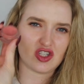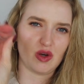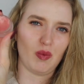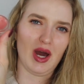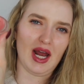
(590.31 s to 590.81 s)

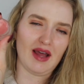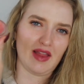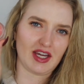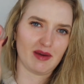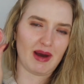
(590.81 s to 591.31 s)
So what I
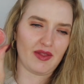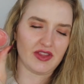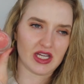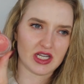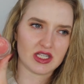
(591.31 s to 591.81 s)
like
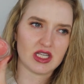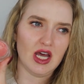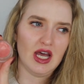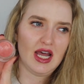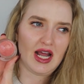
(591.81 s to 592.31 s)
about these
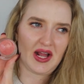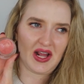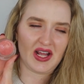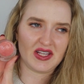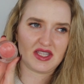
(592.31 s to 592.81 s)

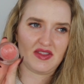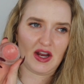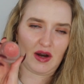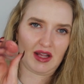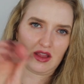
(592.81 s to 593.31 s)
is
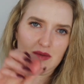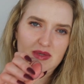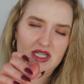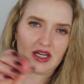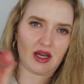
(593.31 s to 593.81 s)
they're a
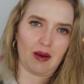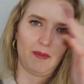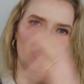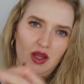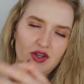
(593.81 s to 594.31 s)
lipstick
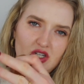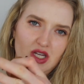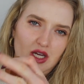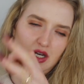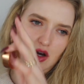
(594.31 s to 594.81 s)

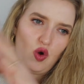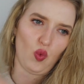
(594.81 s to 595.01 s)
blended